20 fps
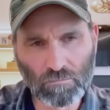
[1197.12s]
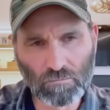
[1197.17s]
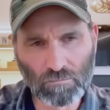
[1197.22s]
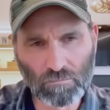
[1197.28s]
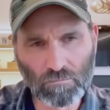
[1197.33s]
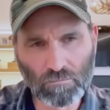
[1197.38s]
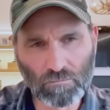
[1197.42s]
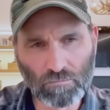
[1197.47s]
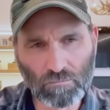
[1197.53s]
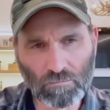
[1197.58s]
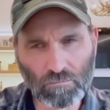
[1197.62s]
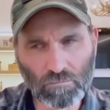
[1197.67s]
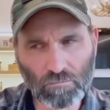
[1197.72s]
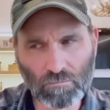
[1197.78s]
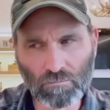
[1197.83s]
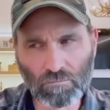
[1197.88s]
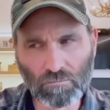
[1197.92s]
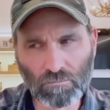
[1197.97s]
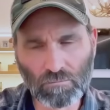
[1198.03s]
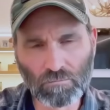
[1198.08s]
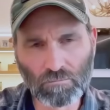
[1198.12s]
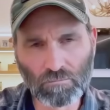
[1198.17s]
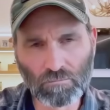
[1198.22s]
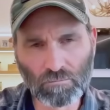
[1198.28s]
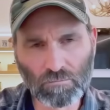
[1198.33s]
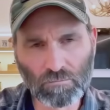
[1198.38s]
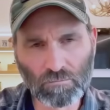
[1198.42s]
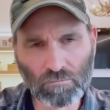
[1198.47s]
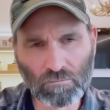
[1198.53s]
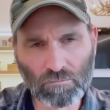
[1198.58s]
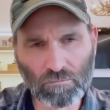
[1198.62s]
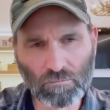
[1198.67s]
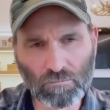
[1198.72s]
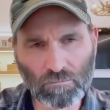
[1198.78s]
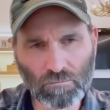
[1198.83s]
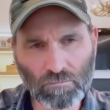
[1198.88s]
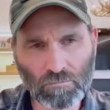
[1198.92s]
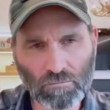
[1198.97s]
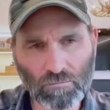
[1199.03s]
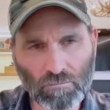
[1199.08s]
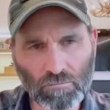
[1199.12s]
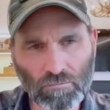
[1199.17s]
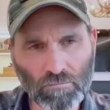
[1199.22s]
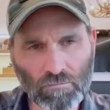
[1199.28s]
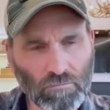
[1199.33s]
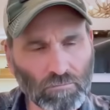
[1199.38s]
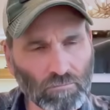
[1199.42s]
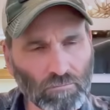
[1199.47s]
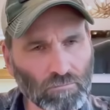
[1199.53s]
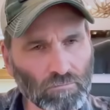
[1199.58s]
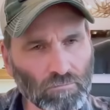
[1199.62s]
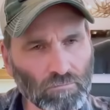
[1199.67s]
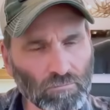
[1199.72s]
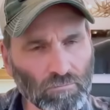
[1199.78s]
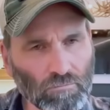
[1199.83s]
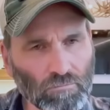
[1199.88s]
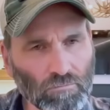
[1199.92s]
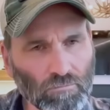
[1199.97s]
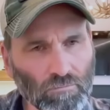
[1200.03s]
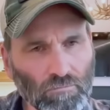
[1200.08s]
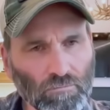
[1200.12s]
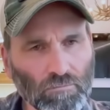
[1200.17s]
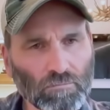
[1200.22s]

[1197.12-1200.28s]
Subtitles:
(silent)